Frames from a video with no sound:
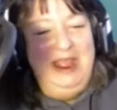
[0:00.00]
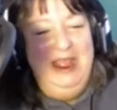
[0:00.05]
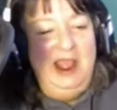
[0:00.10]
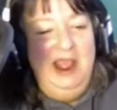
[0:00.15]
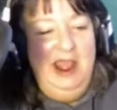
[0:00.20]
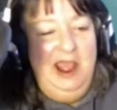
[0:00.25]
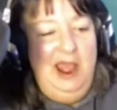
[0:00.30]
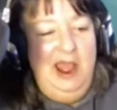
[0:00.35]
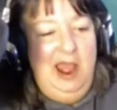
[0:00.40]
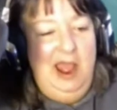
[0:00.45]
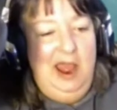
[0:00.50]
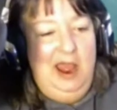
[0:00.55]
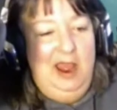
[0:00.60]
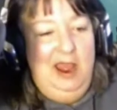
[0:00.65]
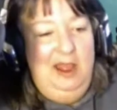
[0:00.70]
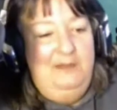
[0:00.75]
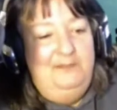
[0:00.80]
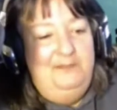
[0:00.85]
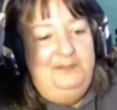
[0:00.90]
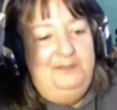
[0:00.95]

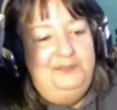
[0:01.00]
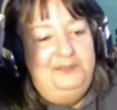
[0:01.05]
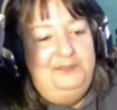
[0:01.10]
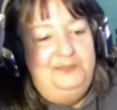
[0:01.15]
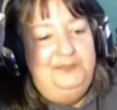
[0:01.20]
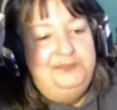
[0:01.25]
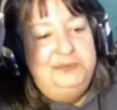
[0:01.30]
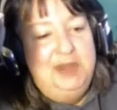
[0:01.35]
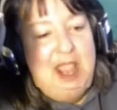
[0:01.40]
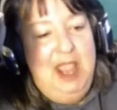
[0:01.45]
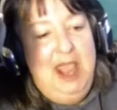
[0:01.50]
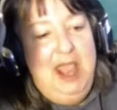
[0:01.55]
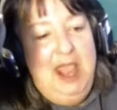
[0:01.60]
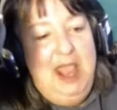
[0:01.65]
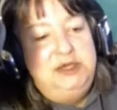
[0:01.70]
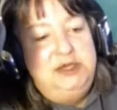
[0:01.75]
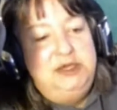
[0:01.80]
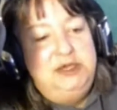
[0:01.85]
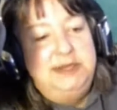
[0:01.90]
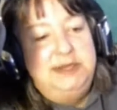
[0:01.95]
I just
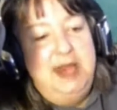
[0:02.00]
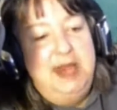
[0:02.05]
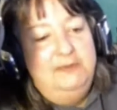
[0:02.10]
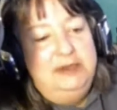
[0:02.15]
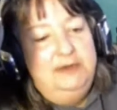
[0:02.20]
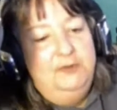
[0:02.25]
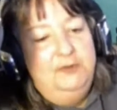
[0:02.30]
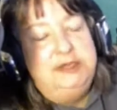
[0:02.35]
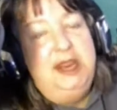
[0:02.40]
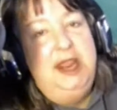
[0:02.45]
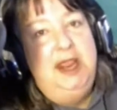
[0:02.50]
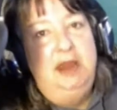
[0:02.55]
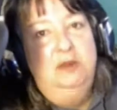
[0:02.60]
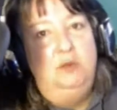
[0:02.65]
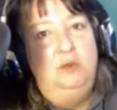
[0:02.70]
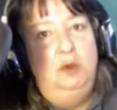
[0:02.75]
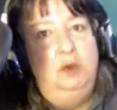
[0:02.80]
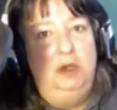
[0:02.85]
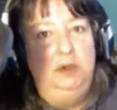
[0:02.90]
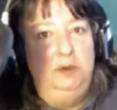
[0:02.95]
have a different take on the
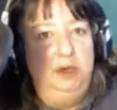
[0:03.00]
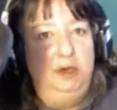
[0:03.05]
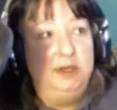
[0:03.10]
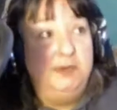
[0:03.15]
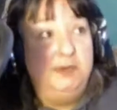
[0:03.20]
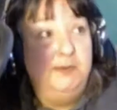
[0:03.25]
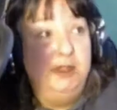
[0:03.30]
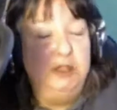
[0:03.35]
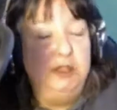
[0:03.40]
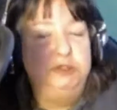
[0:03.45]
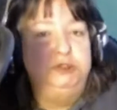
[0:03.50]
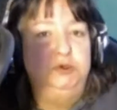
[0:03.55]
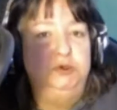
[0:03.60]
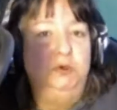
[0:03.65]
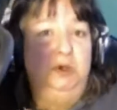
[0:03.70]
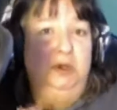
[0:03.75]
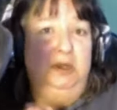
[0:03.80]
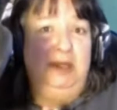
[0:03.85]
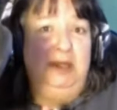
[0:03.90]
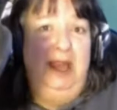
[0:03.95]
world, the spiritual
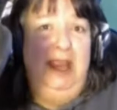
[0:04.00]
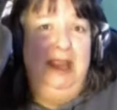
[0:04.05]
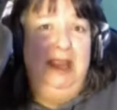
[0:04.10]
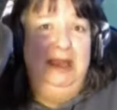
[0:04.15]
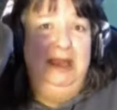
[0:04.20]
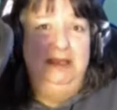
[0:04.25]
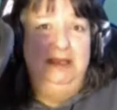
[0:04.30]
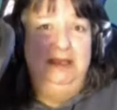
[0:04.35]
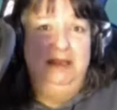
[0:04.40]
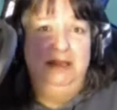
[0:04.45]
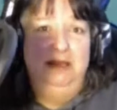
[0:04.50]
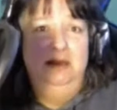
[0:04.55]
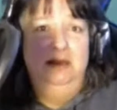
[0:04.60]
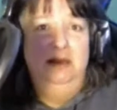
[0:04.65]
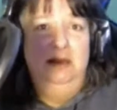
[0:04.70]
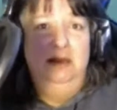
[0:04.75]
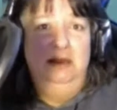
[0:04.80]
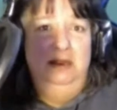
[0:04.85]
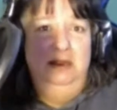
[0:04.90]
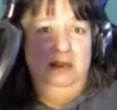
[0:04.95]
world and
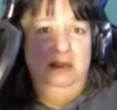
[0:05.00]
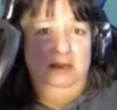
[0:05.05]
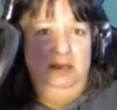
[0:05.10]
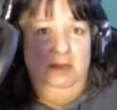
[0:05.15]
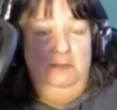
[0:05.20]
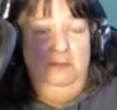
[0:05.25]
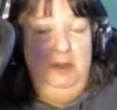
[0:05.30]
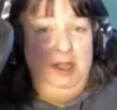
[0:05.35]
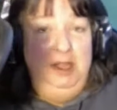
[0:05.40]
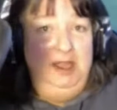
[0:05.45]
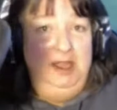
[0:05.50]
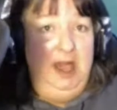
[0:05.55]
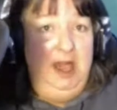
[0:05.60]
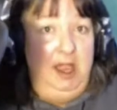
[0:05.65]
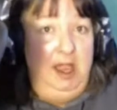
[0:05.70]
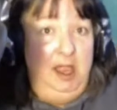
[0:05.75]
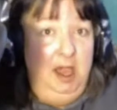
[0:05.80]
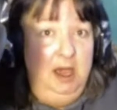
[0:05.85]
the mundane.